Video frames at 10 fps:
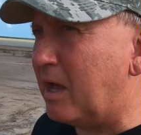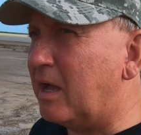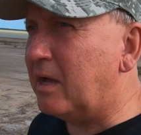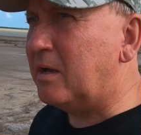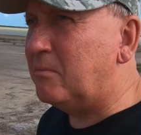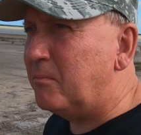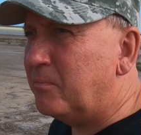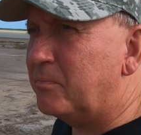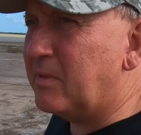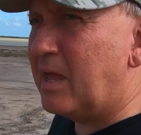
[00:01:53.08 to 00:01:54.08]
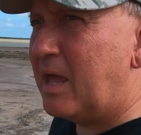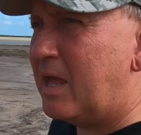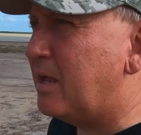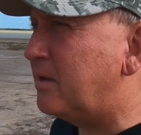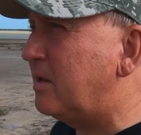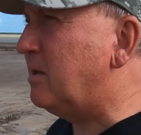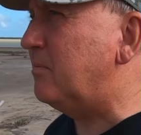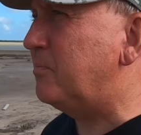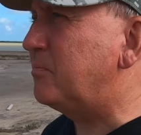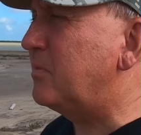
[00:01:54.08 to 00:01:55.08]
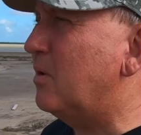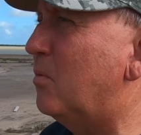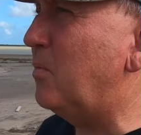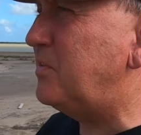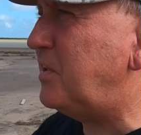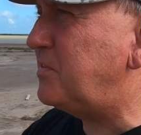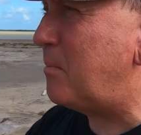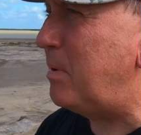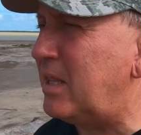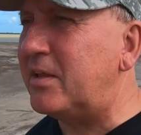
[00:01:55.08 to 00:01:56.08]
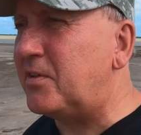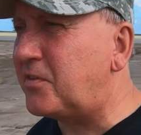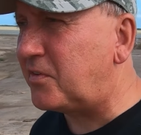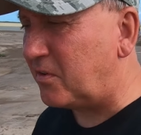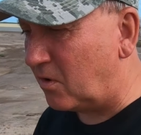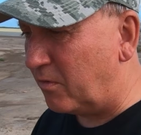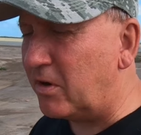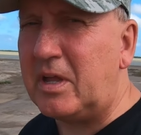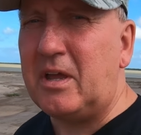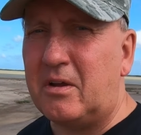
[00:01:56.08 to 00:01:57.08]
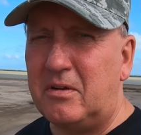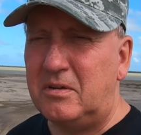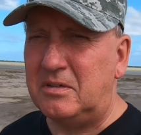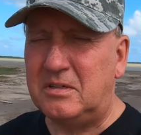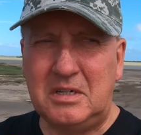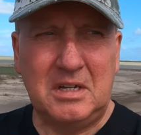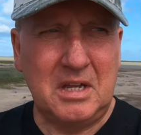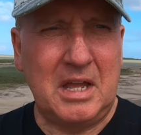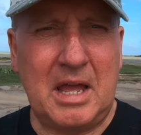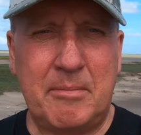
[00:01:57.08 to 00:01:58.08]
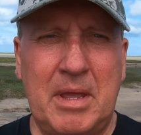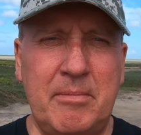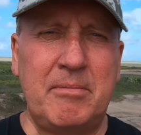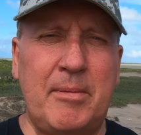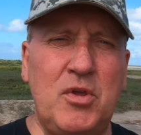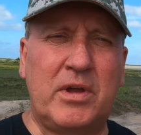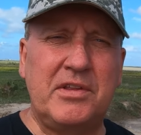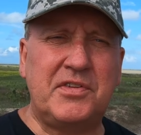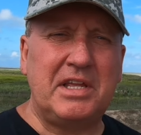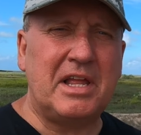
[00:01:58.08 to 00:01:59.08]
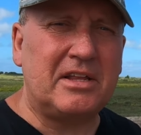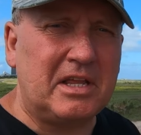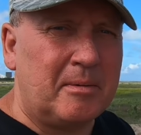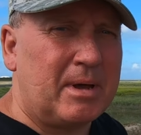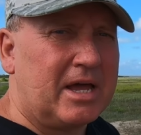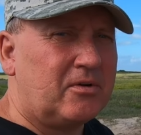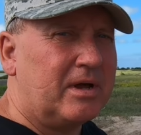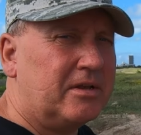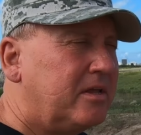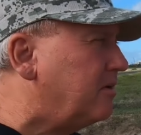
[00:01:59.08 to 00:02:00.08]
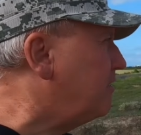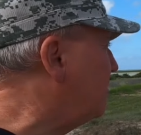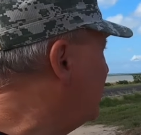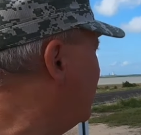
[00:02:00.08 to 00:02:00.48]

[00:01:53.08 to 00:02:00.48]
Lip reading: and we see some buildings over here, and maybe you can see that in the background here.